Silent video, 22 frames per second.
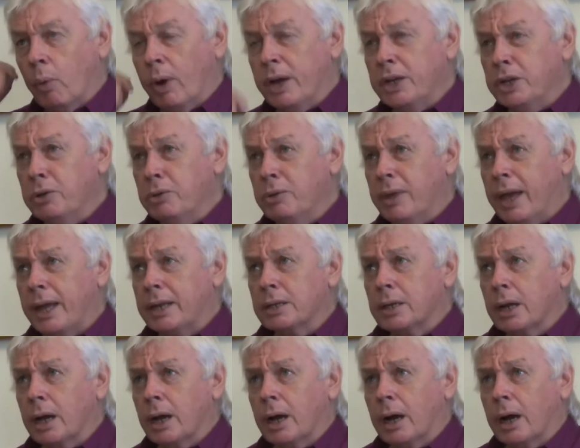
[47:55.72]
you
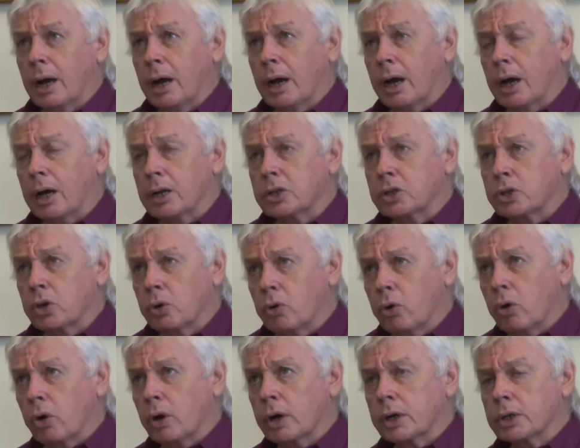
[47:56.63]
then
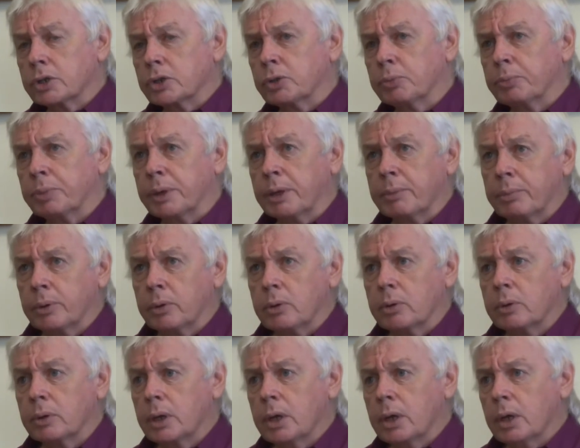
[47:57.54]
talk to
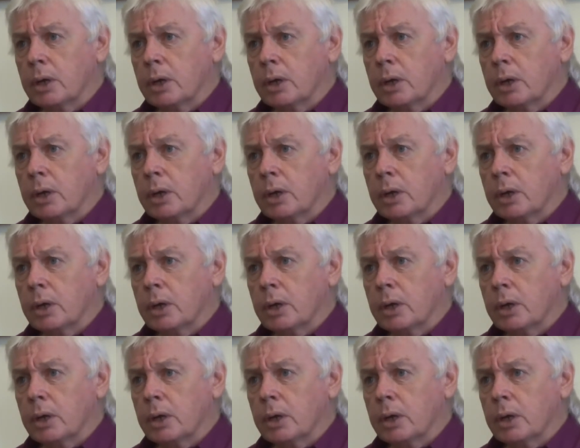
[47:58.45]
people